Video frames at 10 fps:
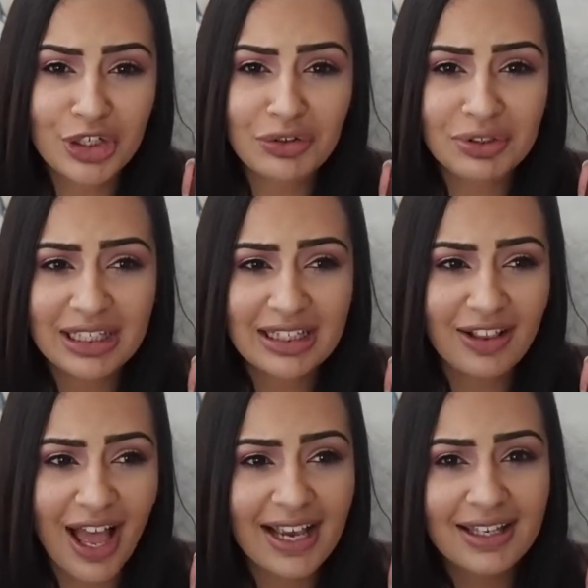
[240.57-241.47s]
generally
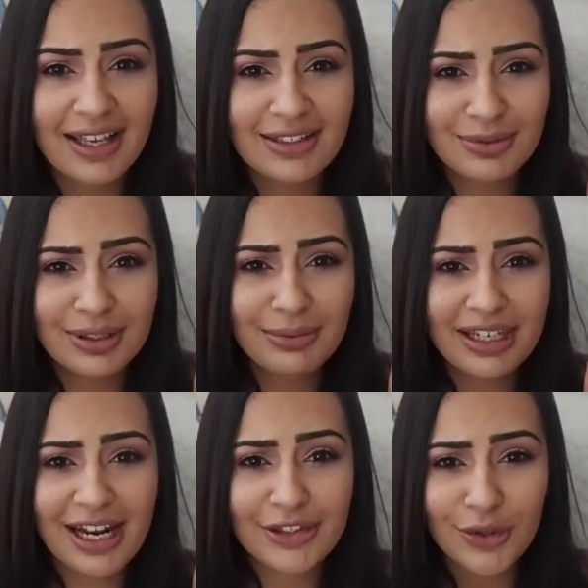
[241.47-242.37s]
like, it's really
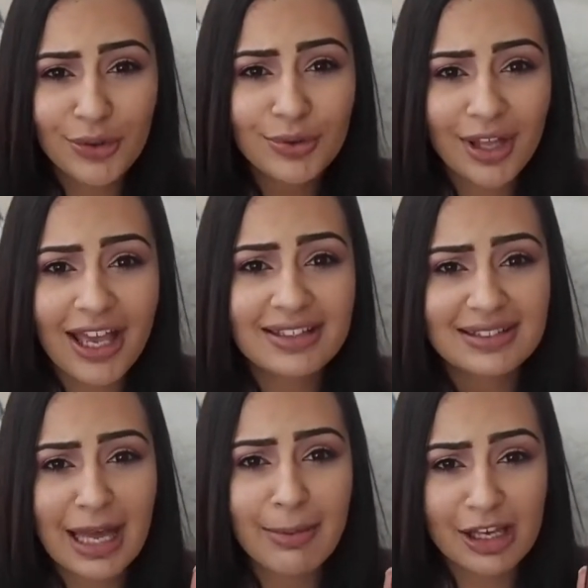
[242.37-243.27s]
weird, I don't like
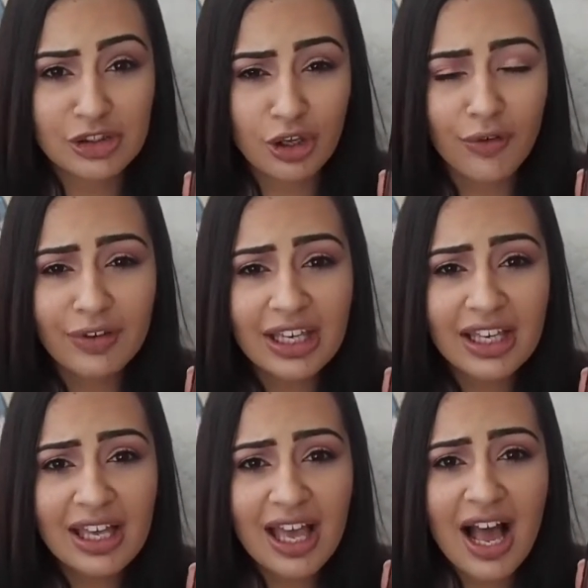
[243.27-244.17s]
Starbucks coffee.